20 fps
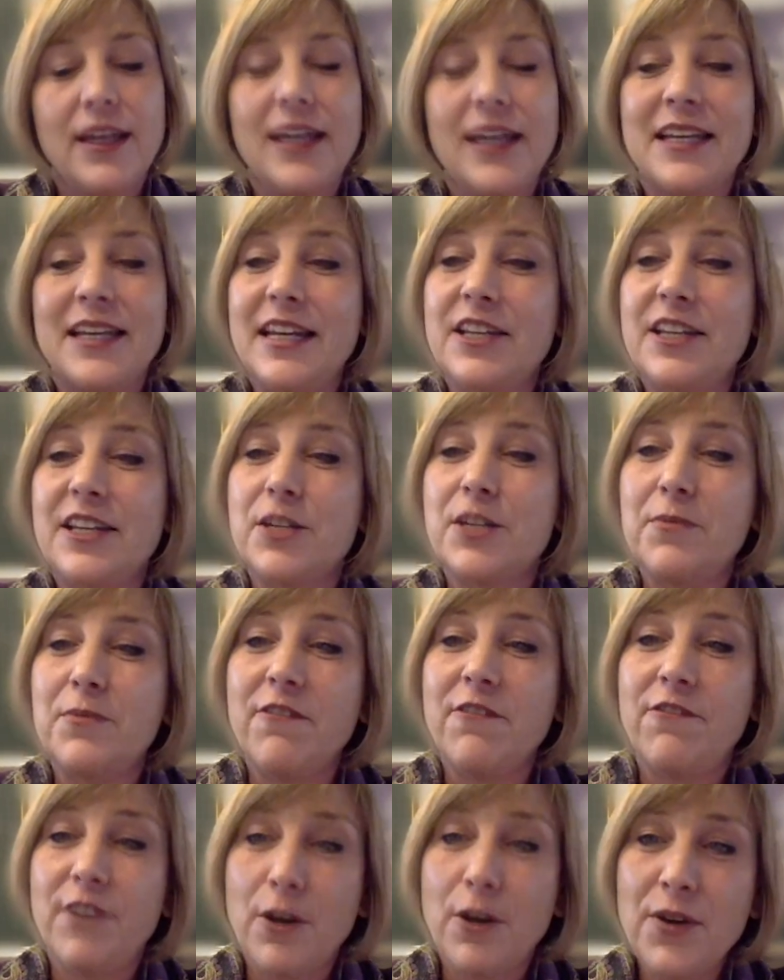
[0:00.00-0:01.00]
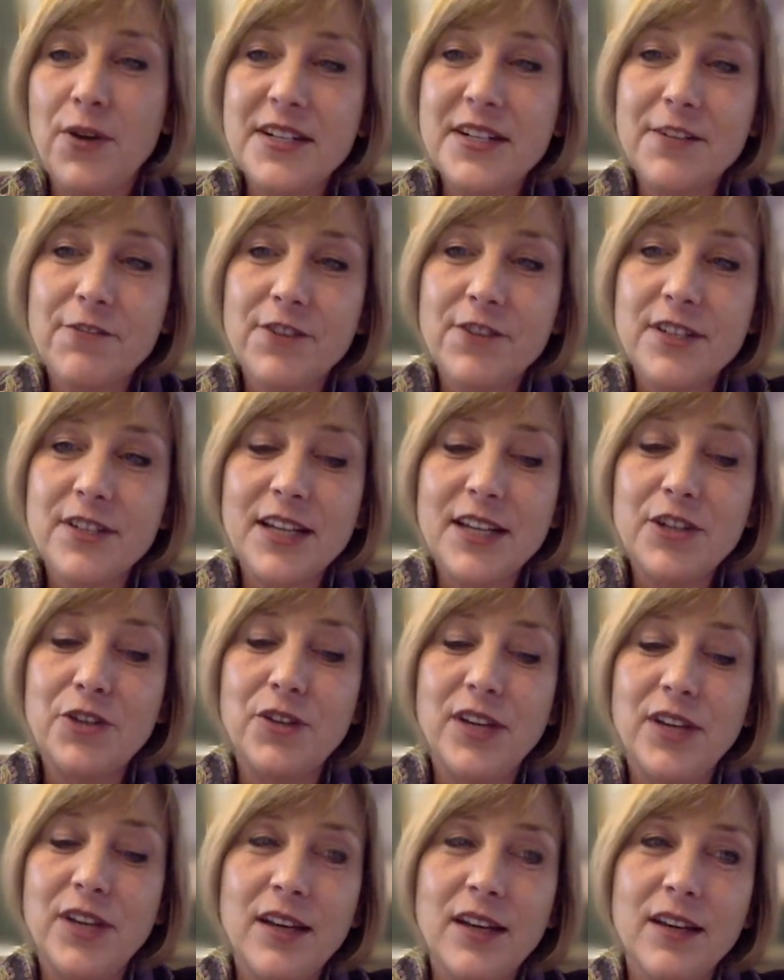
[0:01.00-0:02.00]
It needs to be very different and
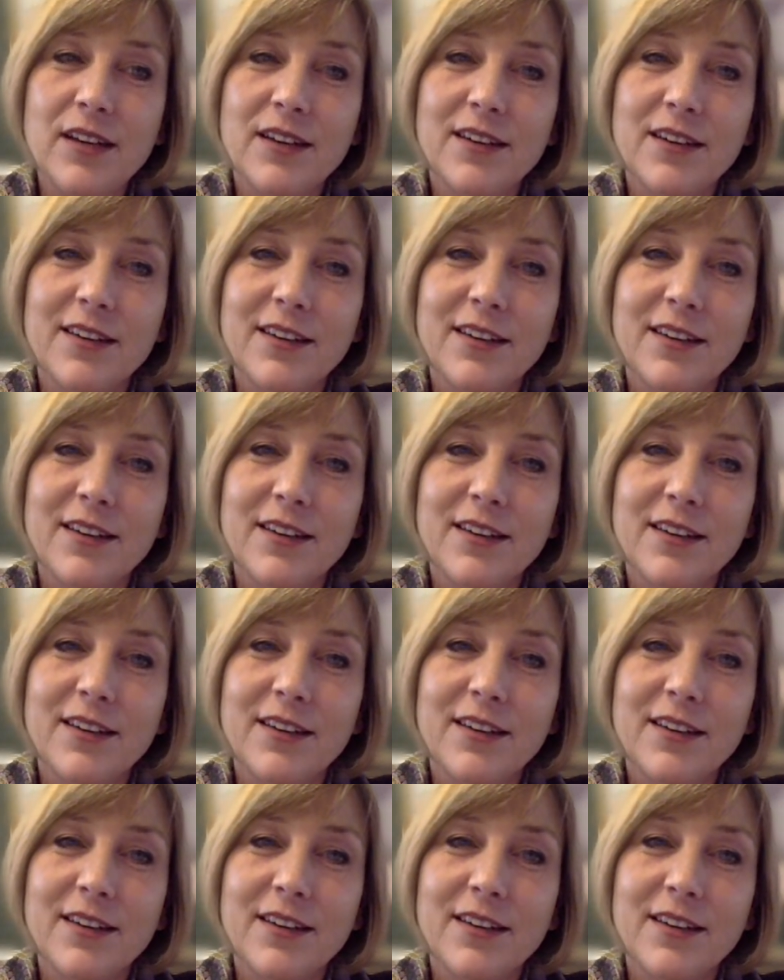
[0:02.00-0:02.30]
unique,